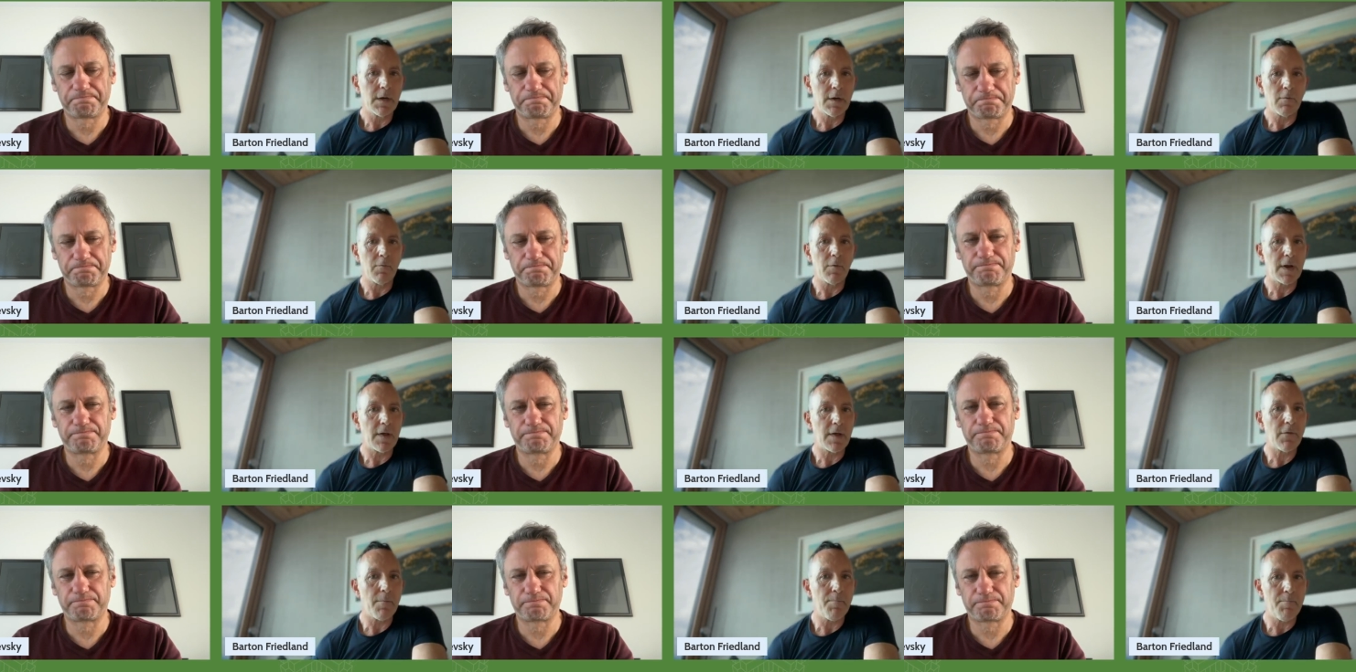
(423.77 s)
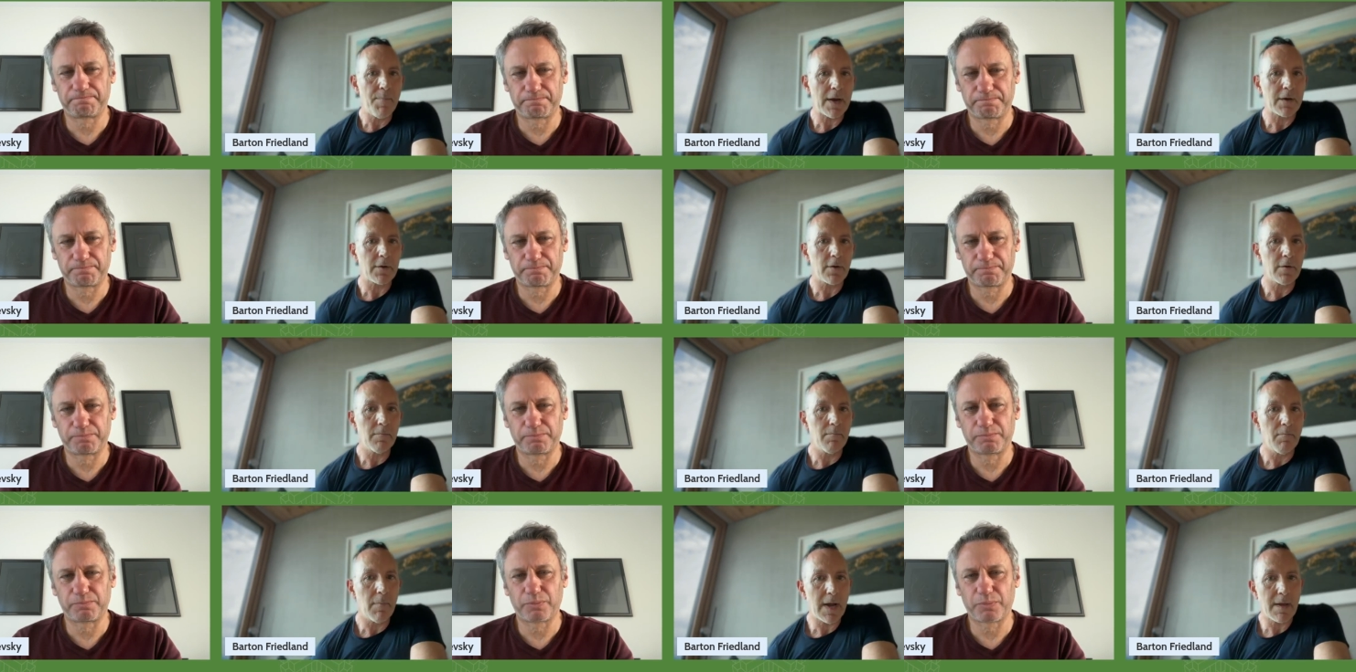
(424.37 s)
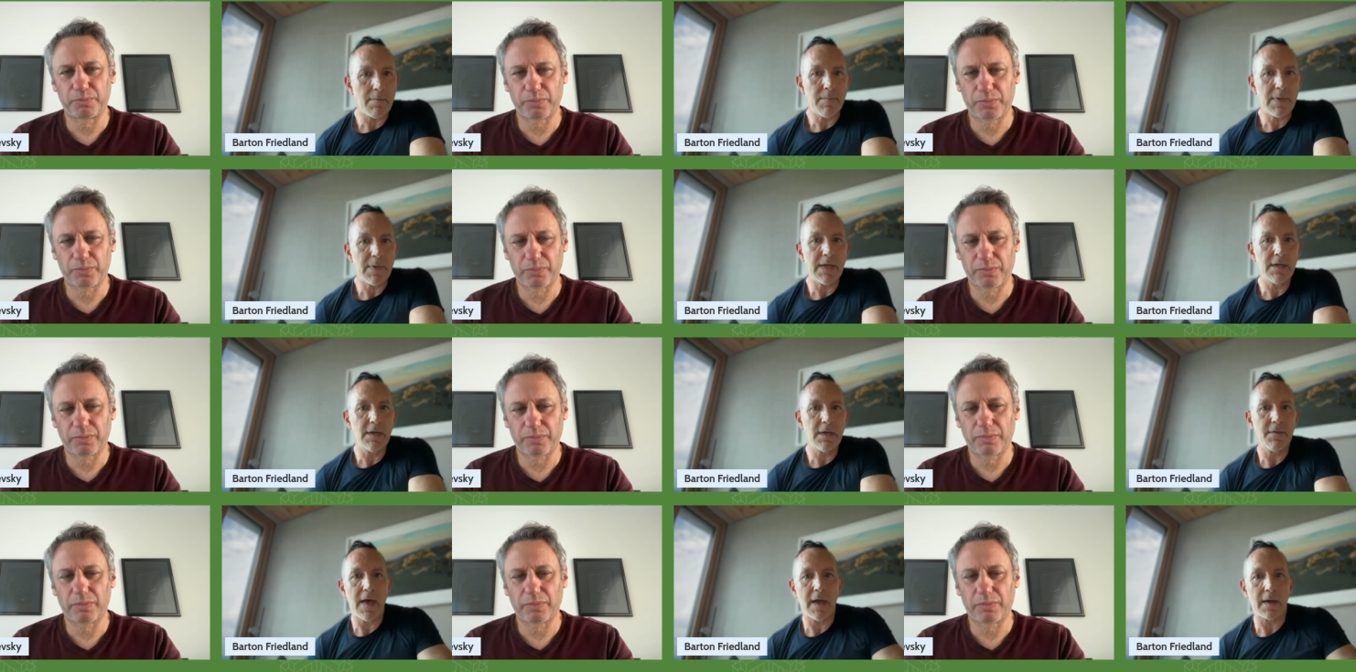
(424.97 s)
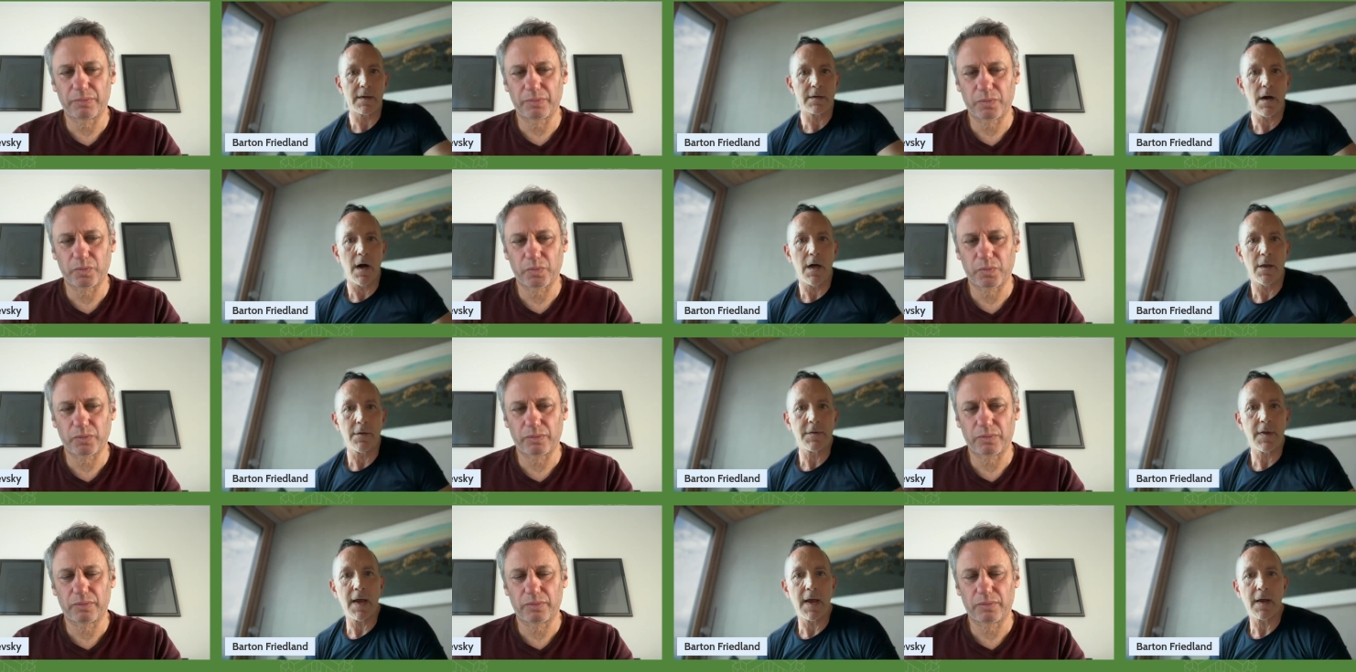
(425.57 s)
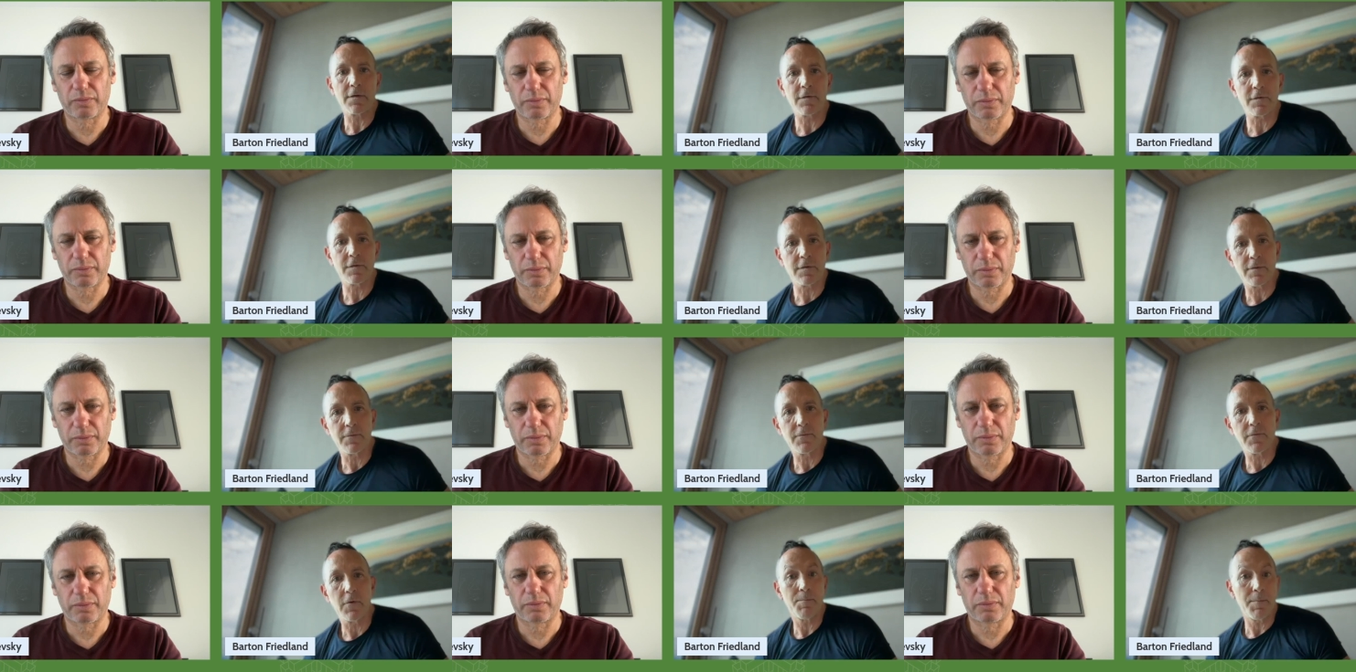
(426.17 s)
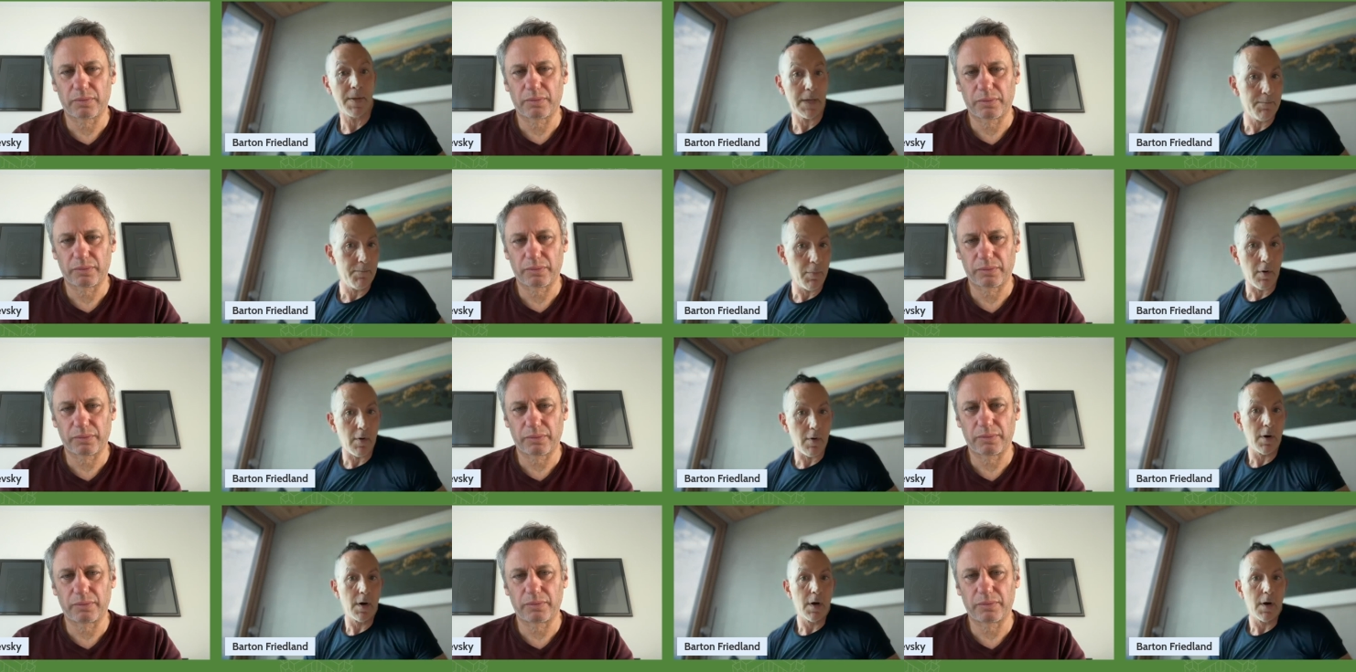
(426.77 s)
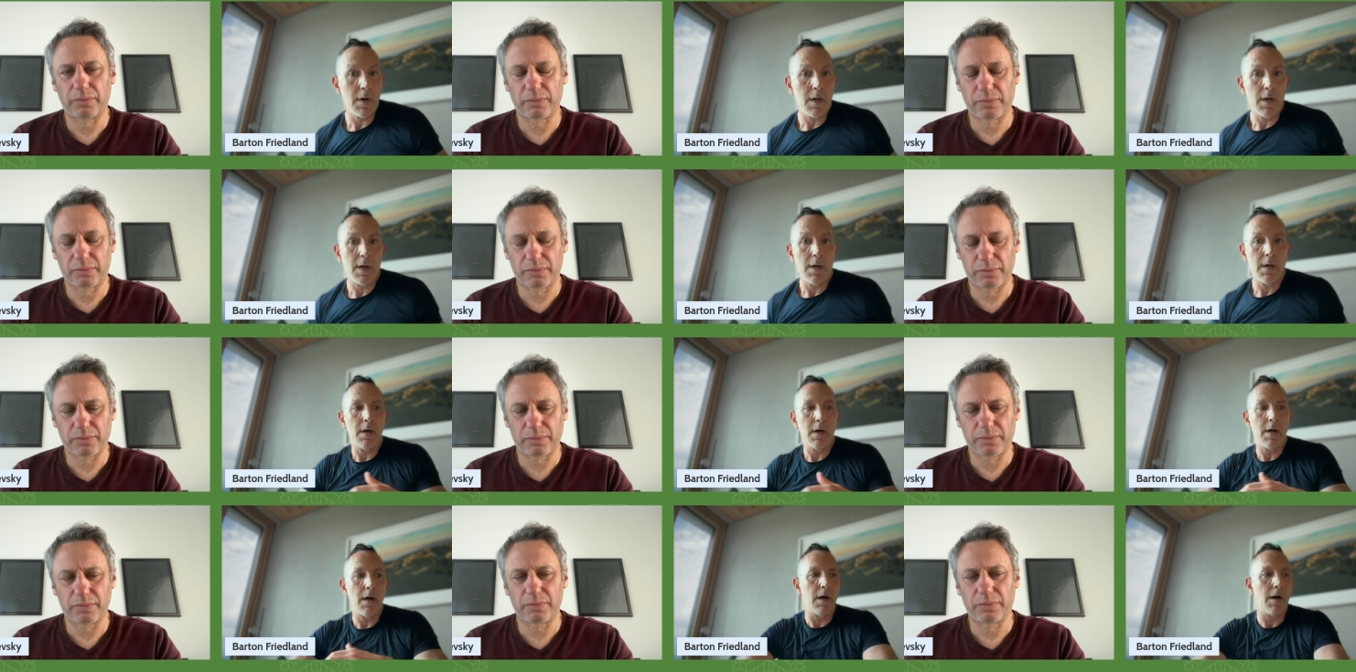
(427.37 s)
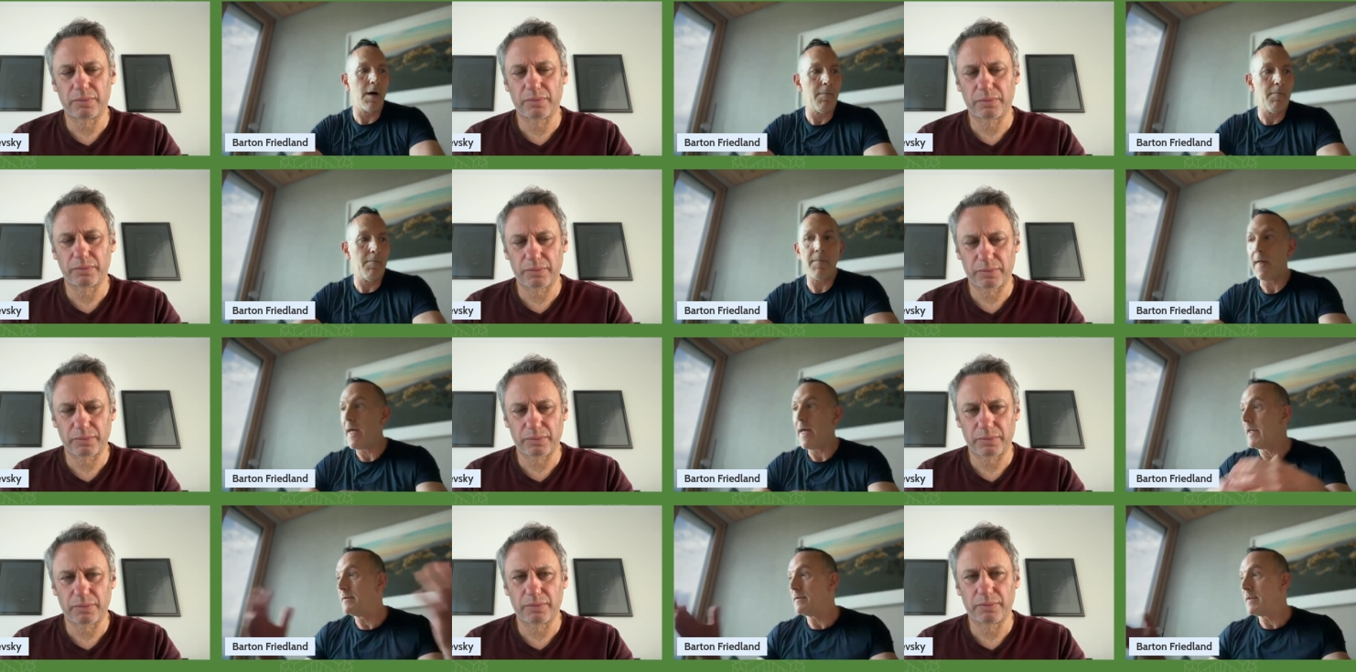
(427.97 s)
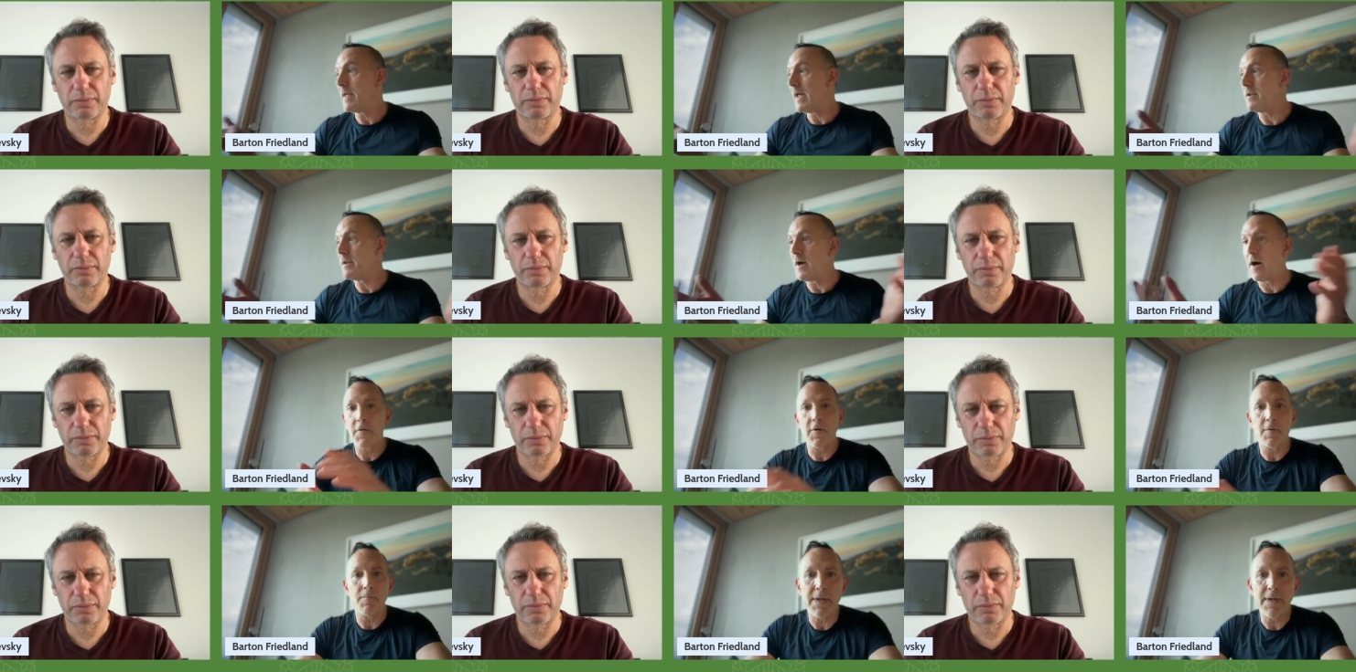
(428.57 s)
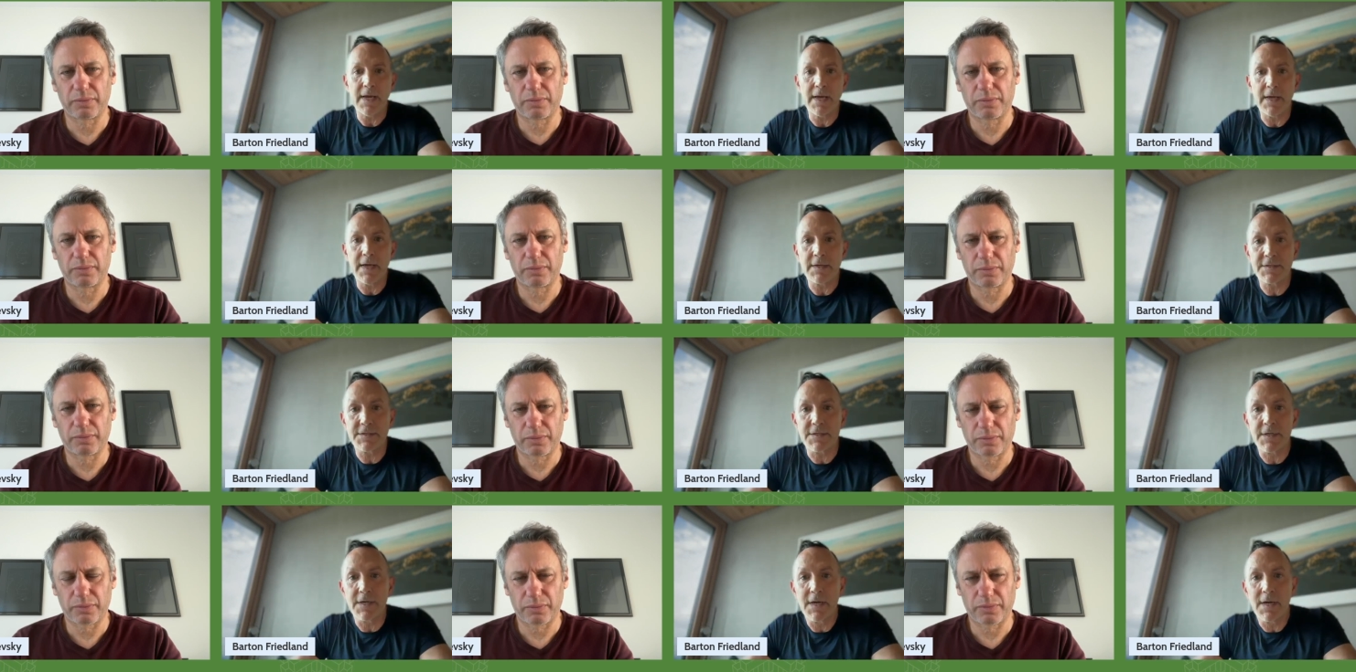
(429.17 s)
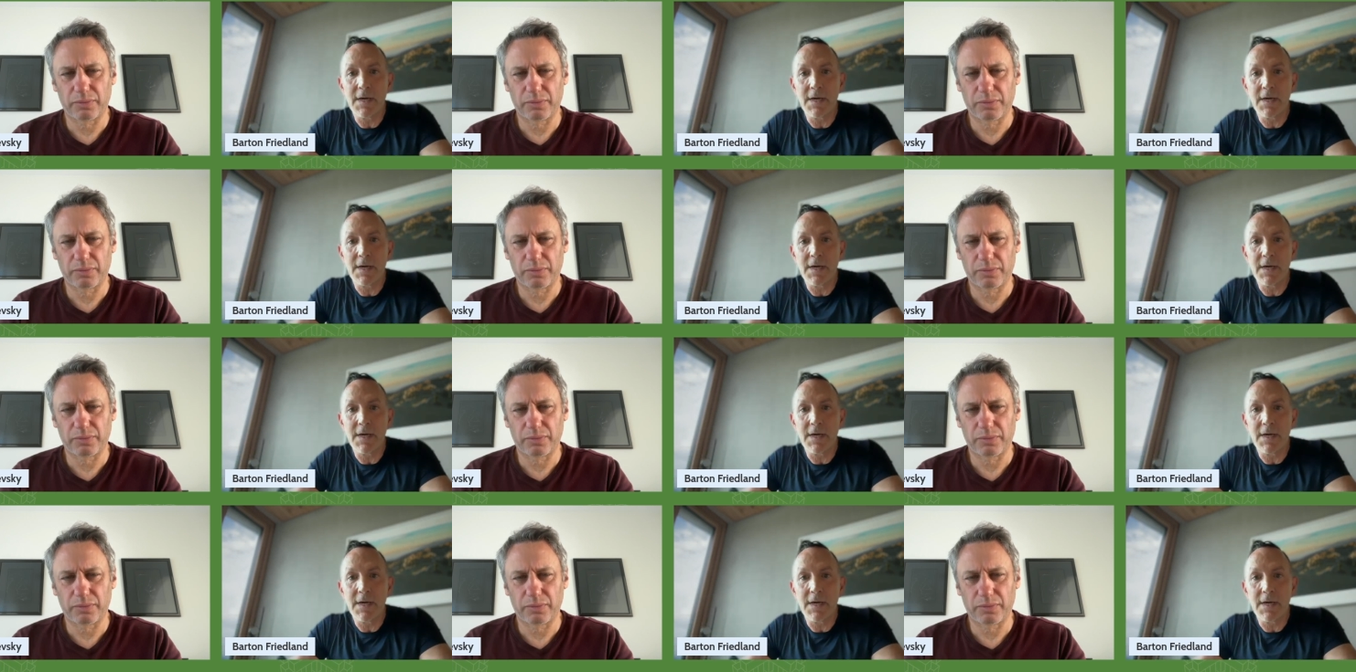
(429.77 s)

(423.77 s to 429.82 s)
Speaker 1: whatever better might mean in that context for people um, and and other beings.